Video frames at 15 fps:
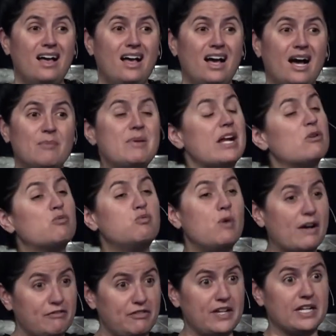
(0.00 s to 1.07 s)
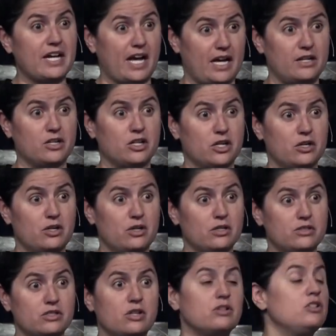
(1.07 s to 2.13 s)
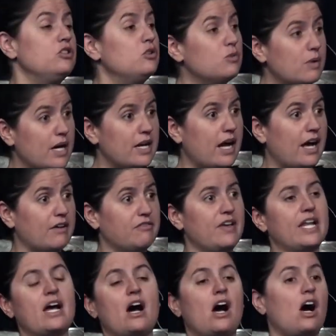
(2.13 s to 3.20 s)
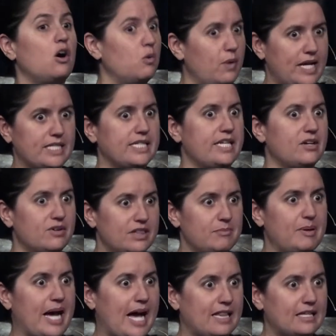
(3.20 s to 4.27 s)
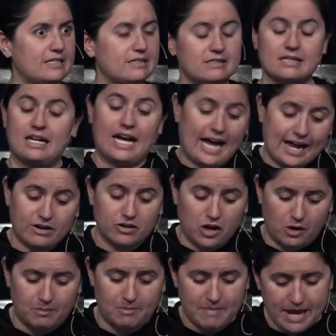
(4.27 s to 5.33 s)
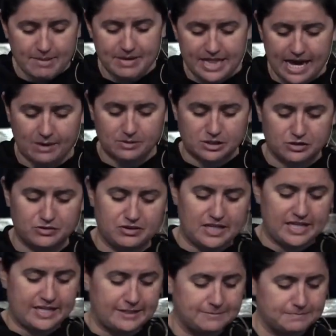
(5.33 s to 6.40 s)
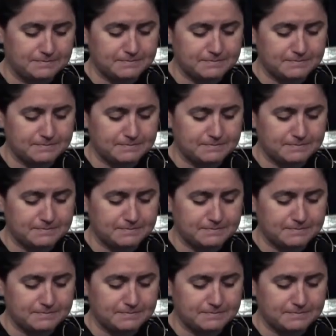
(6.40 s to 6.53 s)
I'm not a rough it kind of girl. So you run off and I'll wait here at the palace. I don't know. Maybe that was her thinking.